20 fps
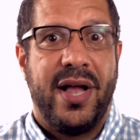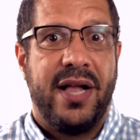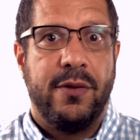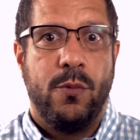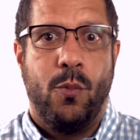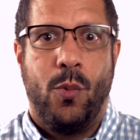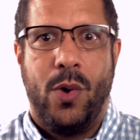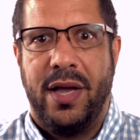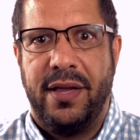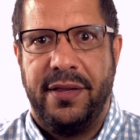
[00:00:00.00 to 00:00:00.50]

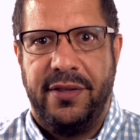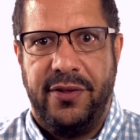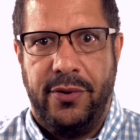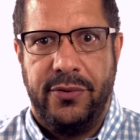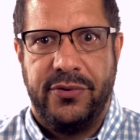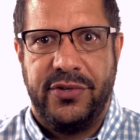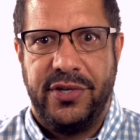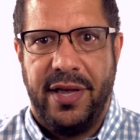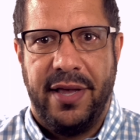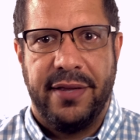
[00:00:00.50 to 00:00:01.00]
in wide
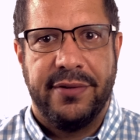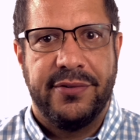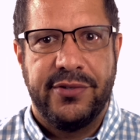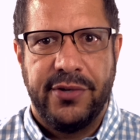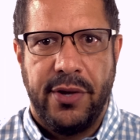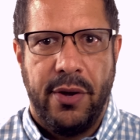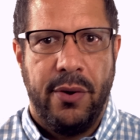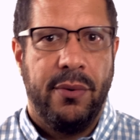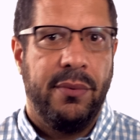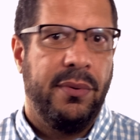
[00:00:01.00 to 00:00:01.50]
use yet,
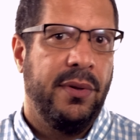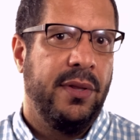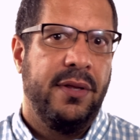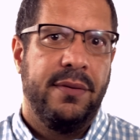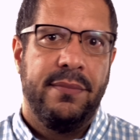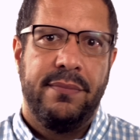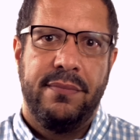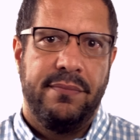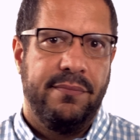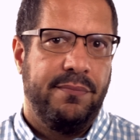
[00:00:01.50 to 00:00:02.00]
so
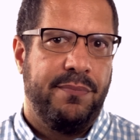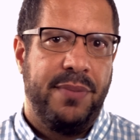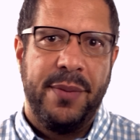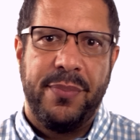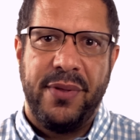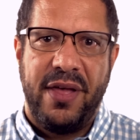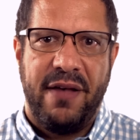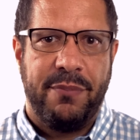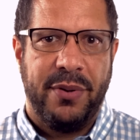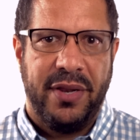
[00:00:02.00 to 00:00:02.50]

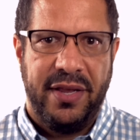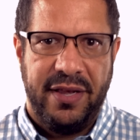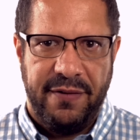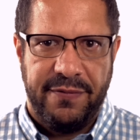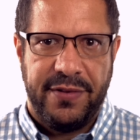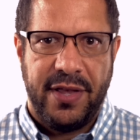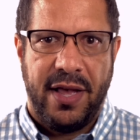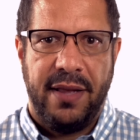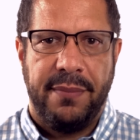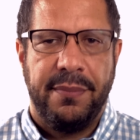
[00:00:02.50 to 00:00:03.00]
people have plenty of
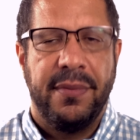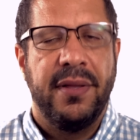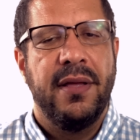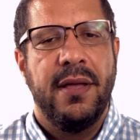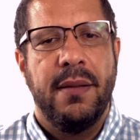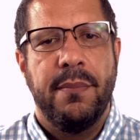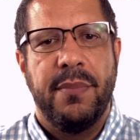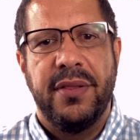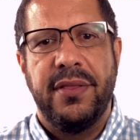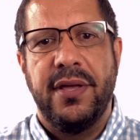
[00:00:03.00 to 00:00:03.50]
time.
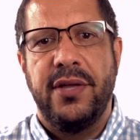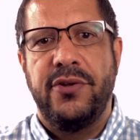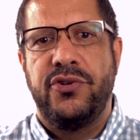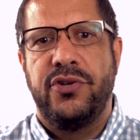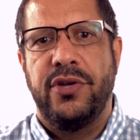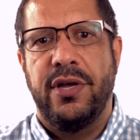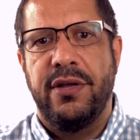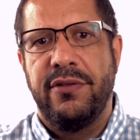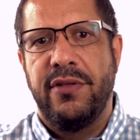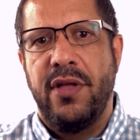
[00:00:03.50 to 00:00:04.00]
But they
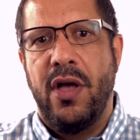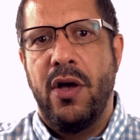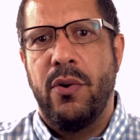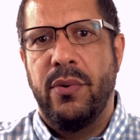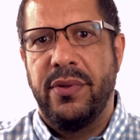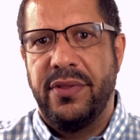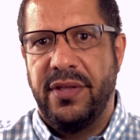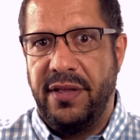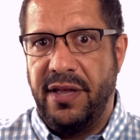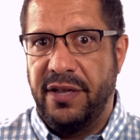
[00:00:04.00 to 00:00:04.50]
should know
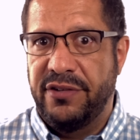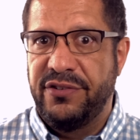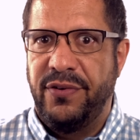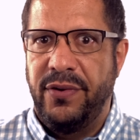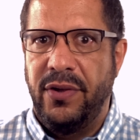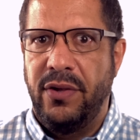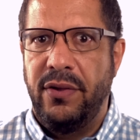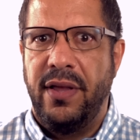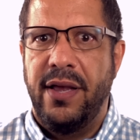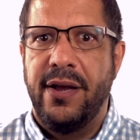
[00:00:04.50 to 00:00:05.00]
in the next
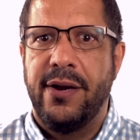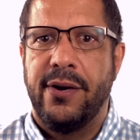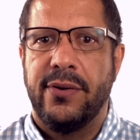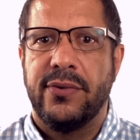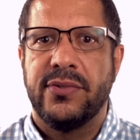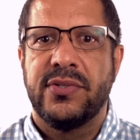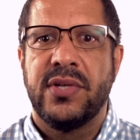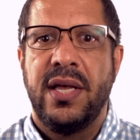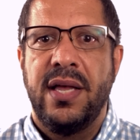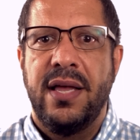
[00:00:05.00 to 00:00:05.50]
few
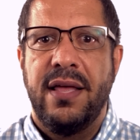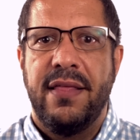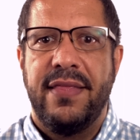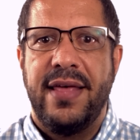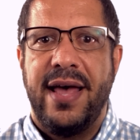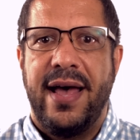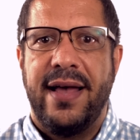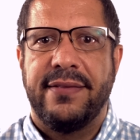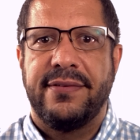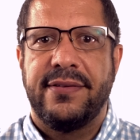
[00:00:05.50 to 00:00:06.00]
years
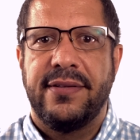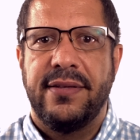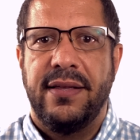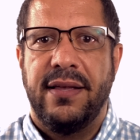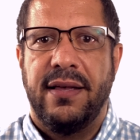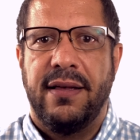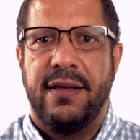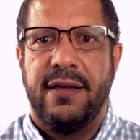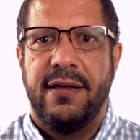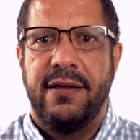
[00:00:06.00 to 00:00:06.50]
that
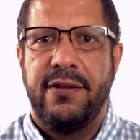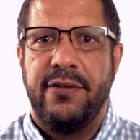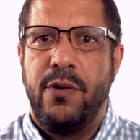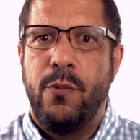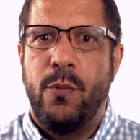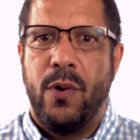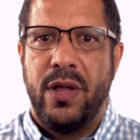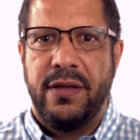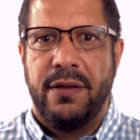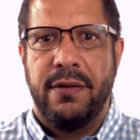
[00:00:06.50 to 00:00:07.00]
you
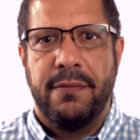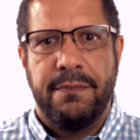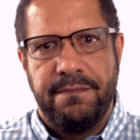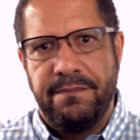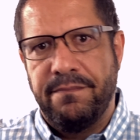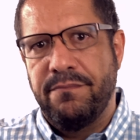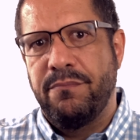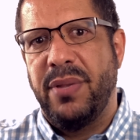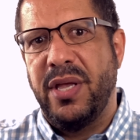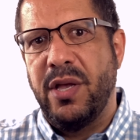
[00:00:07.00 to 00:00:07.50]
want to
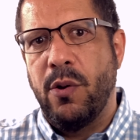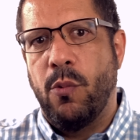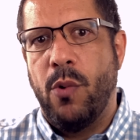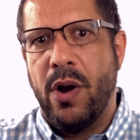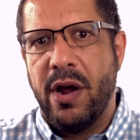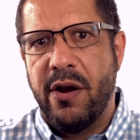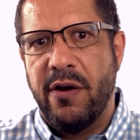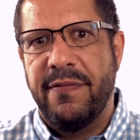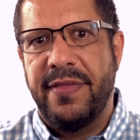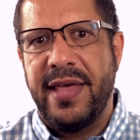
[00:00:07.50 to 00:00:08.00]
be
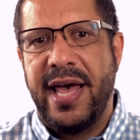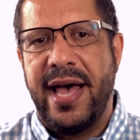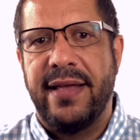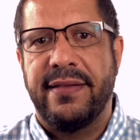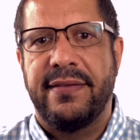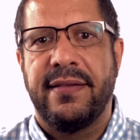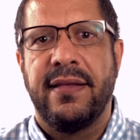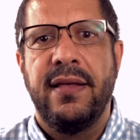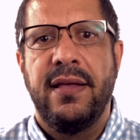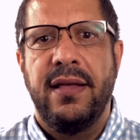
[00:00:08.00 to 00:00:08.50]
aware of
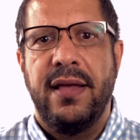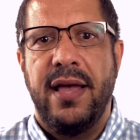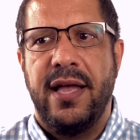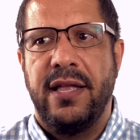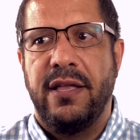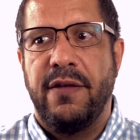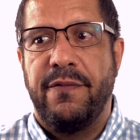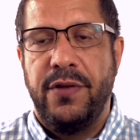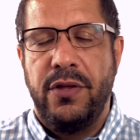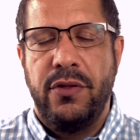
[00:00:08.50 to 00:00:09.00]
that, and
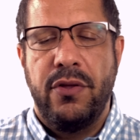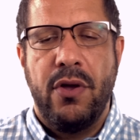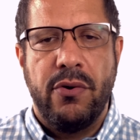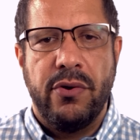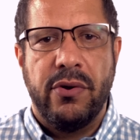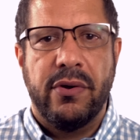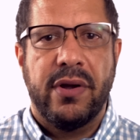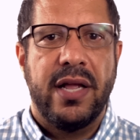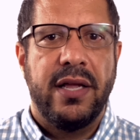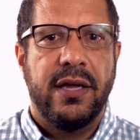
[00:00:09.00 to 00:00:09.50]
if you know
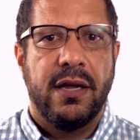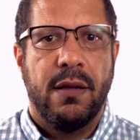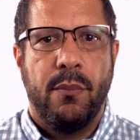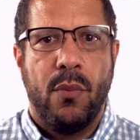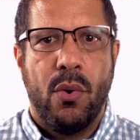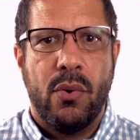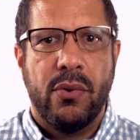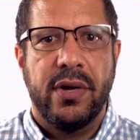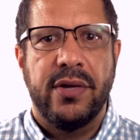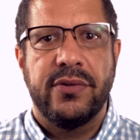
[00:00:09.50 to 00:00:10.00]
you're getting a
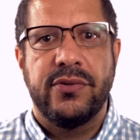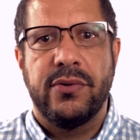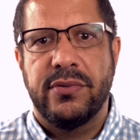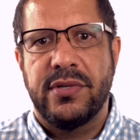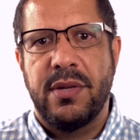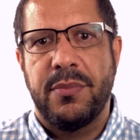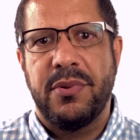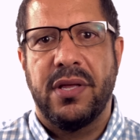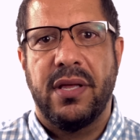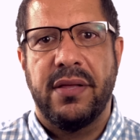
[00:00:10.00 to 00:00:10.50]
mortgage or
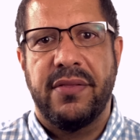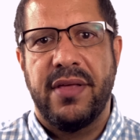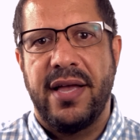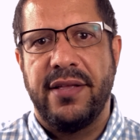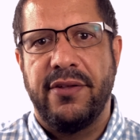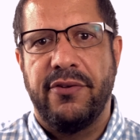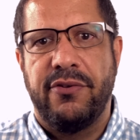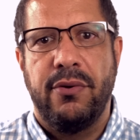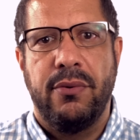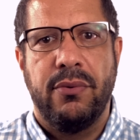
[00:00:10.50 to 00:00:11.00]
something like that
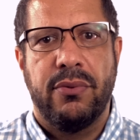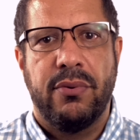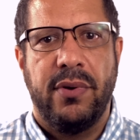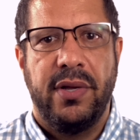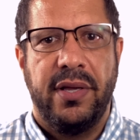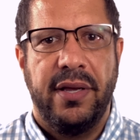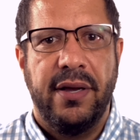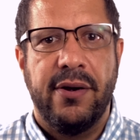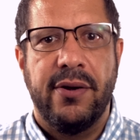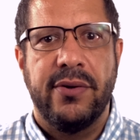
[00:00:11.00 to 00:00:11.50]
in 2-3
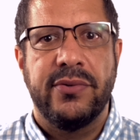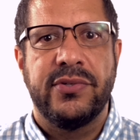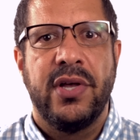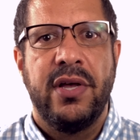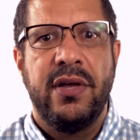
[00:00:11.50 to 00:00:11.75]
years,